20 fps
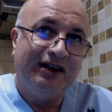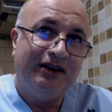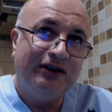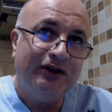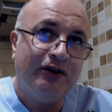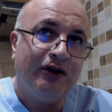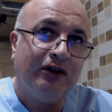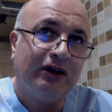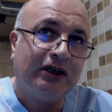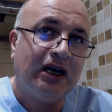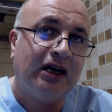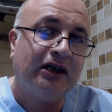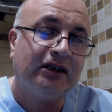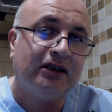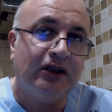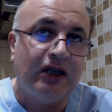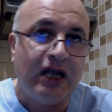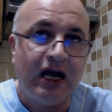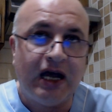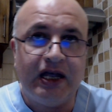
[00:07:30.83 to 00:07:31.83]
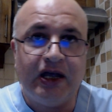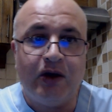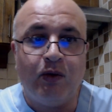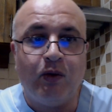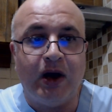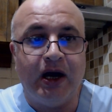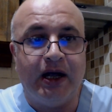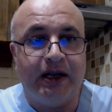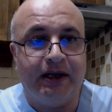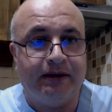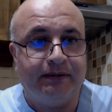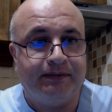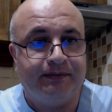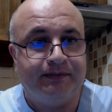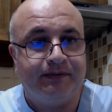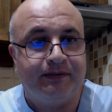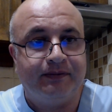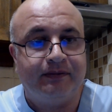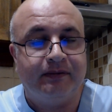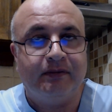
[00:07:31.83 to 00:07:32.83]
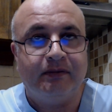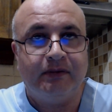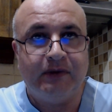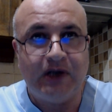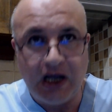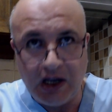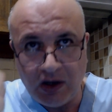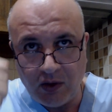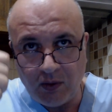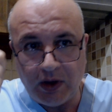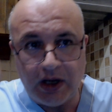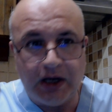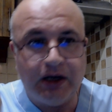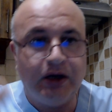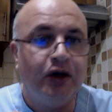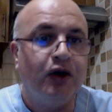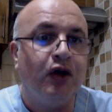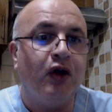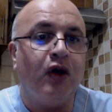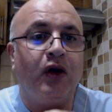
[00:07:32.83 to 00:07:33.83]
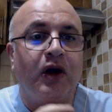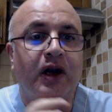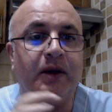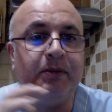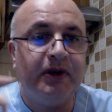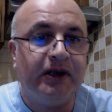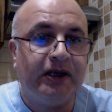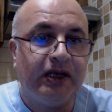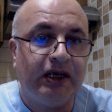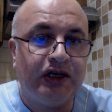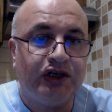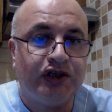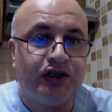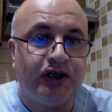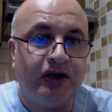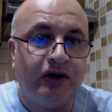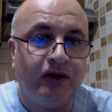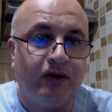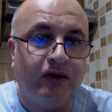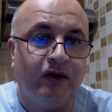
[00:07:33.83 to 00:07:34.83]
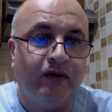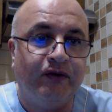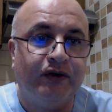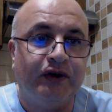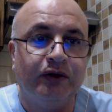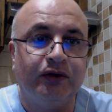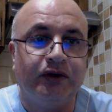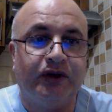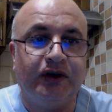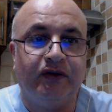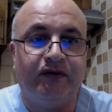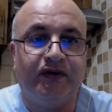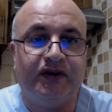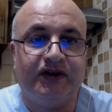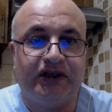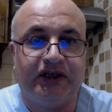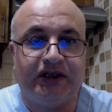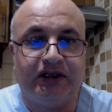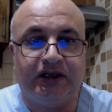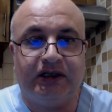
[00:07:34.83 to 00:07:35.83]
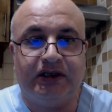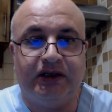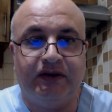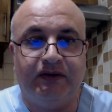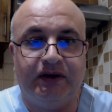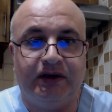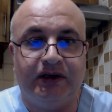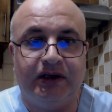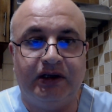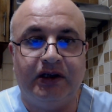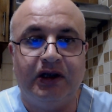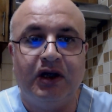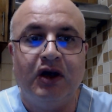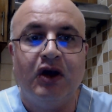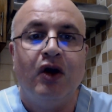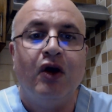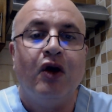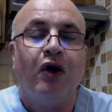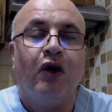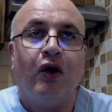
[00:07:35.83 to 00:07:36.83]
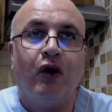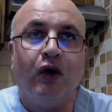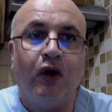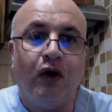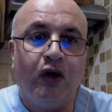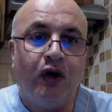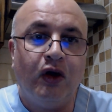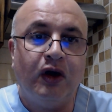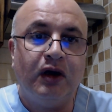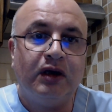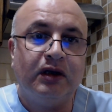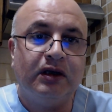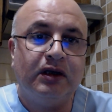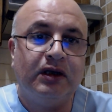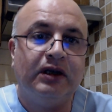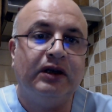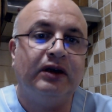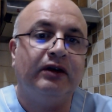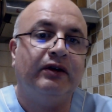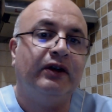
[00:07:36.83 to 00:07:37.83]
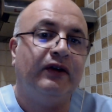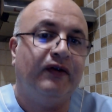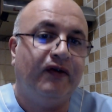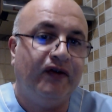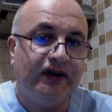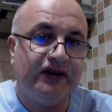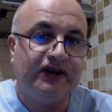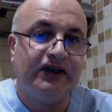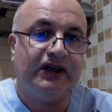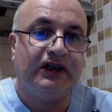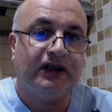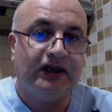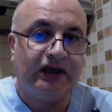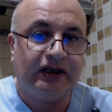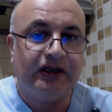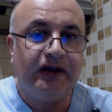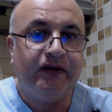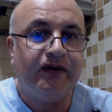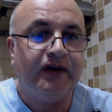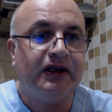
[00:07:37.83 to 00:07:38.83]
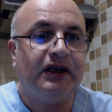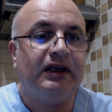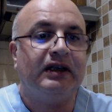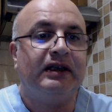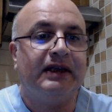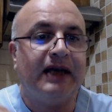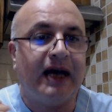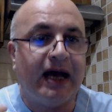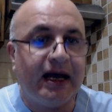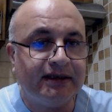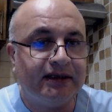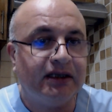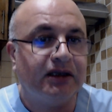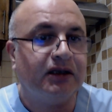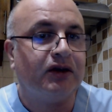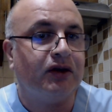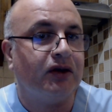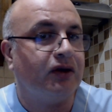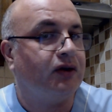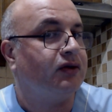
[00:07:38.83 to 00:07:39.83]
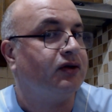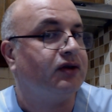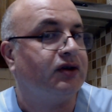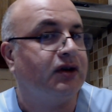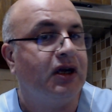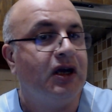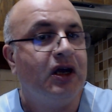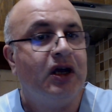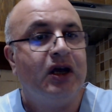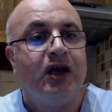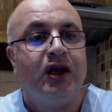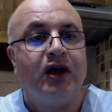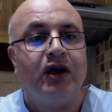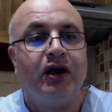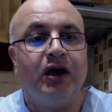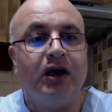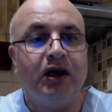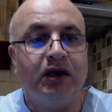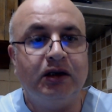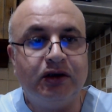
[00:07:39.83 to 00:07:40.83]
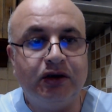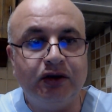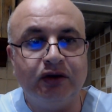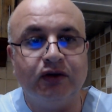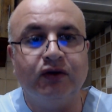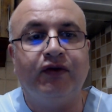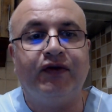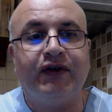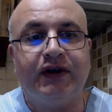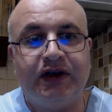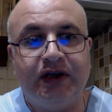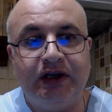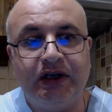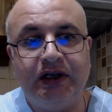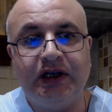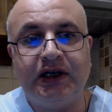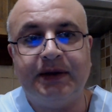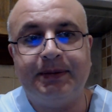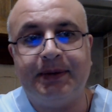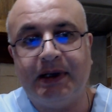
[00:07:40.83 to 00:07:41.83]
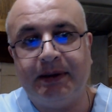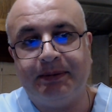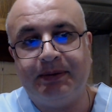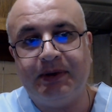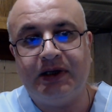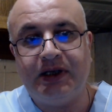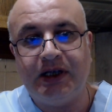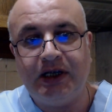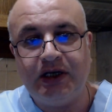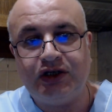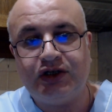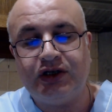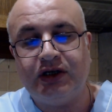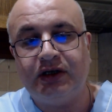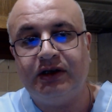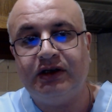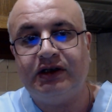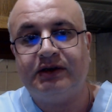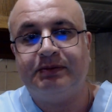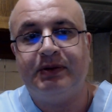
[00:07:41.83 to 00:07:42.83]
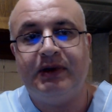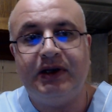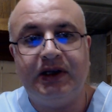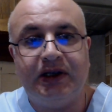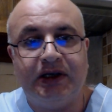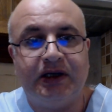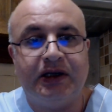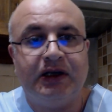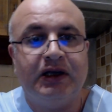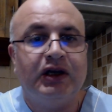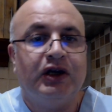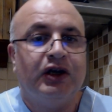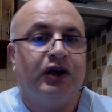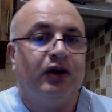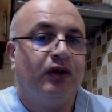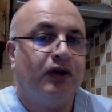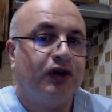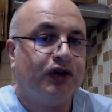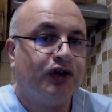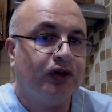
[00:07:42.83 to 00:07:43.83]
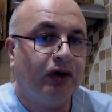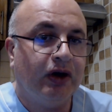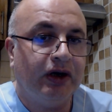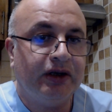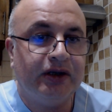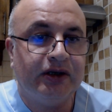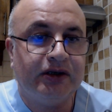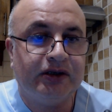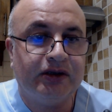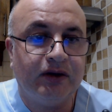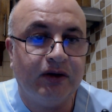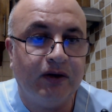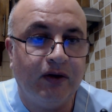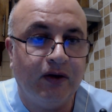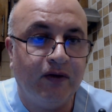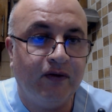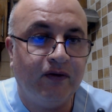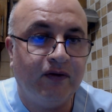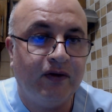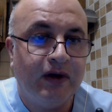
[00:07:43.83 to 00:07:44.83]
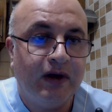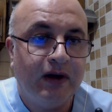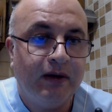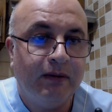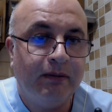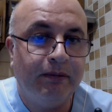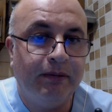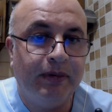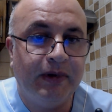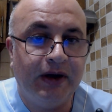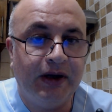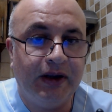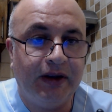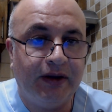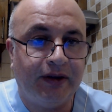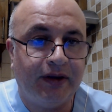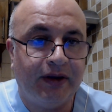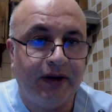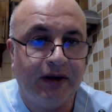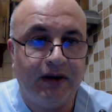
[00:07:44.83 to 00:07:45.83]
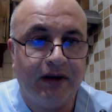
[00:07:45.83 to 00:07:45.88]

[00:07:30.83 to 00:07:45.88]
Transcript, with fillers: New York Heart Naya one, Naya one. No limitation of routine physical activity. Ordinary physical activity doesn't cause undue fatigue, palpitation, dyspnea, or shortness of breath.